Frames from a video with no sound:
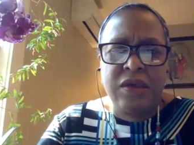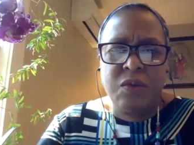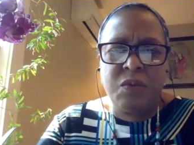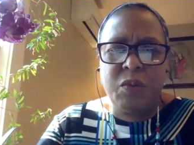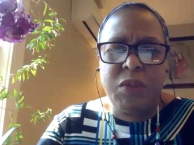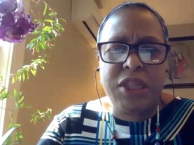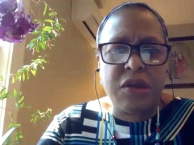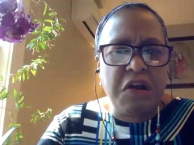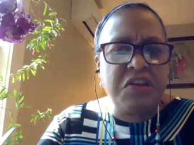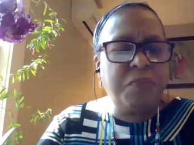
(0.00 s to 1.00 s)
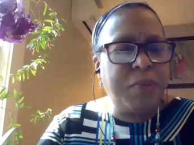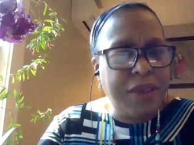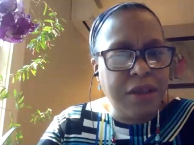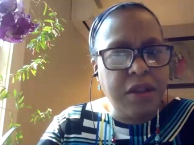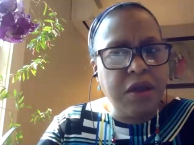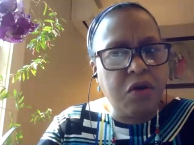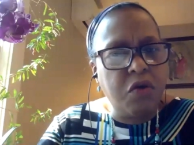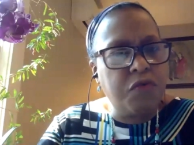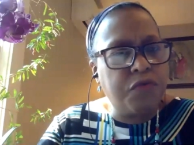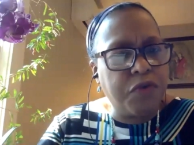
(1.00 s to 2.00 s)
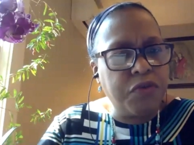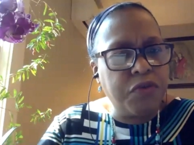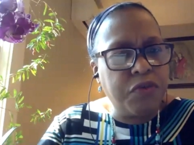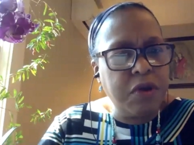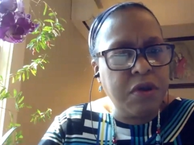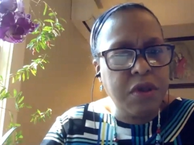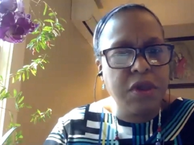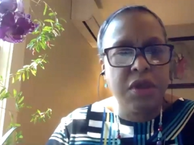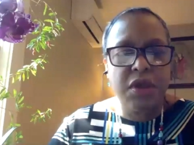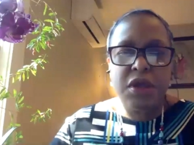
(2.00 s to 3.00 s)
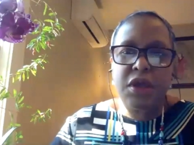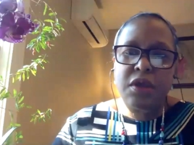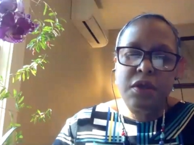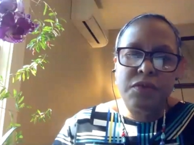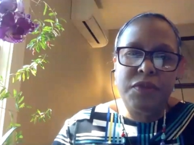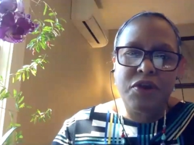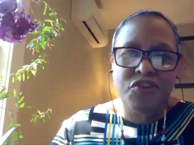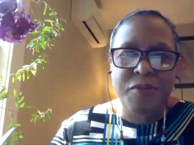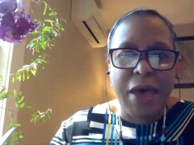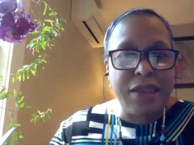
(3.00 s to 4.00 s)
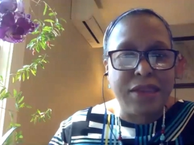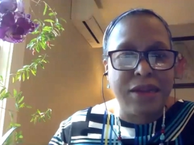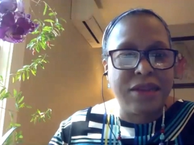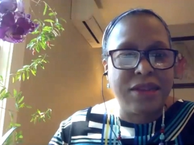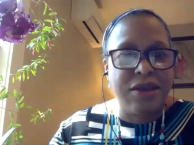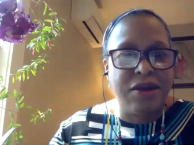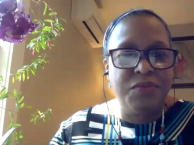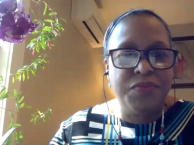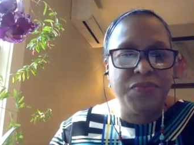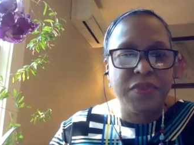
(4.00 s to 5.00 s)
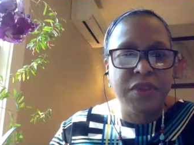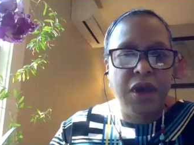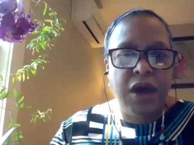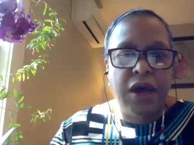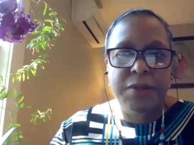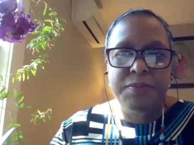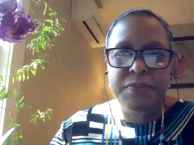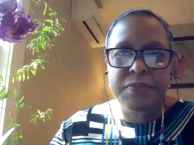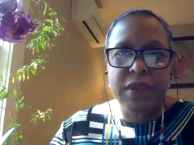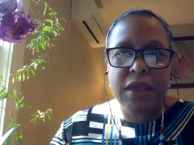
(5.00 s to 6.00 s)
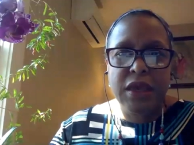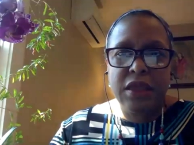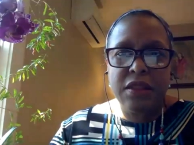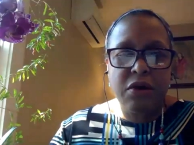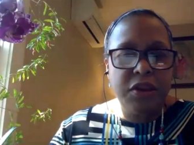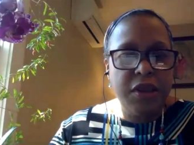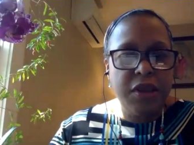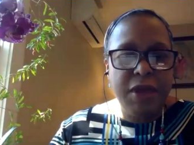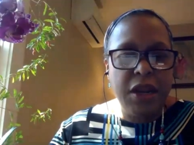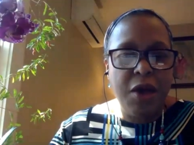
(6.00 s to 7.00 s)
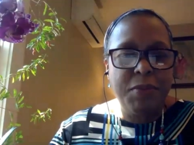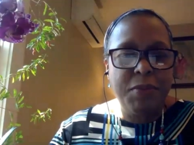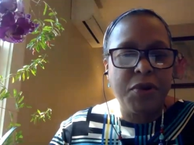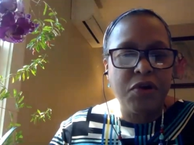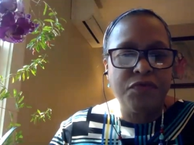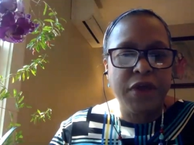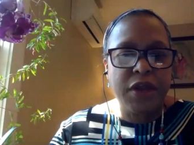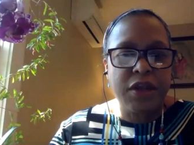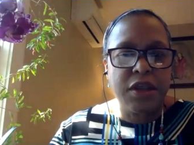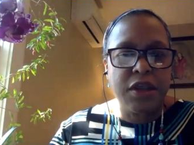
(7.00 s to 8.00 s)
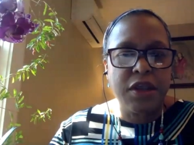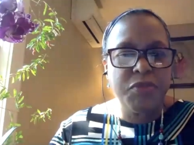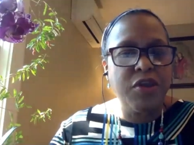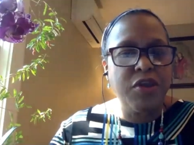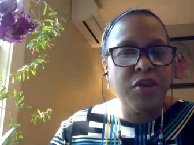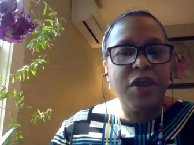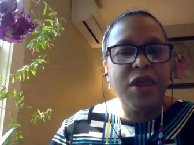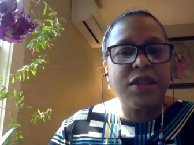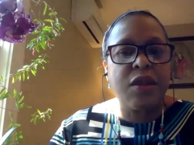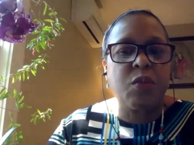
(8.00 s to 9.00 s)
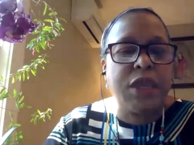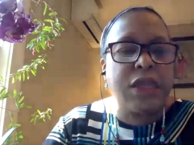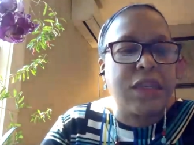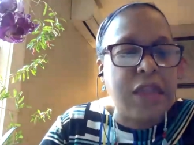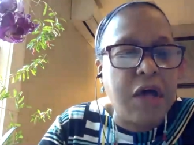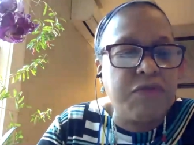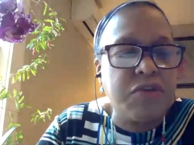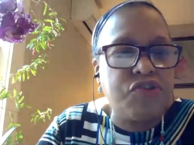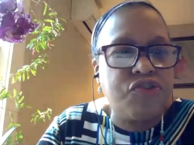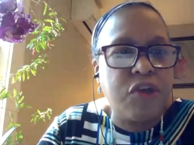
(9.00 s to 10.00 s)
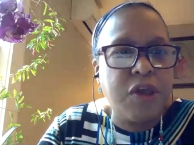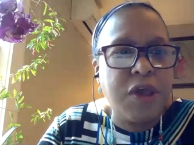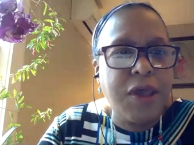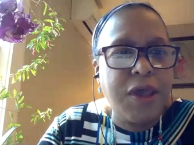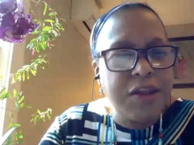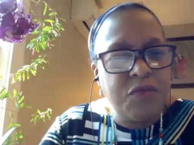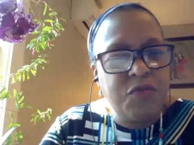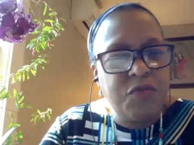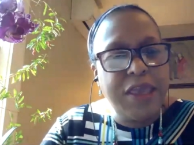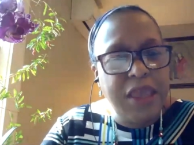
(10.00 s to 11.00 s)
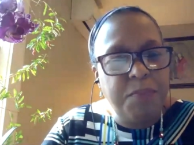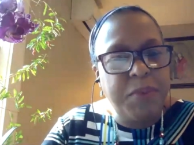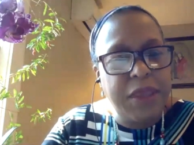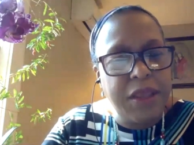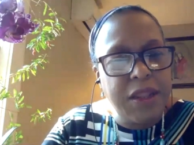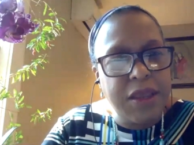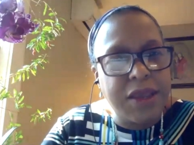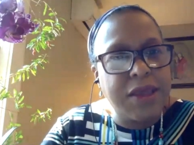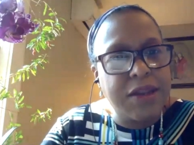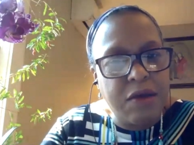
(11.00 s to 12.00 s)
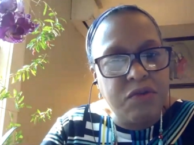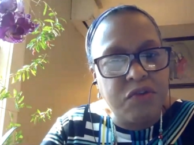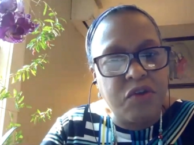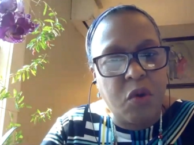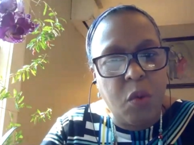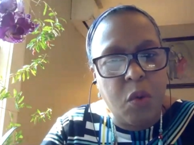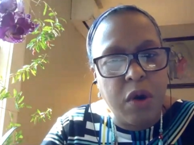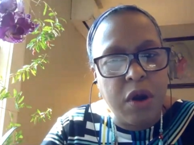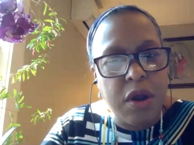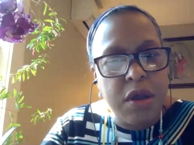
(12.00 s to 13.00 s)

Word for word: When we start to peel and go further, there's some assets there um, onion may not be perfect, but there are things that we can salvage. And if we keep peeling and get down to the core,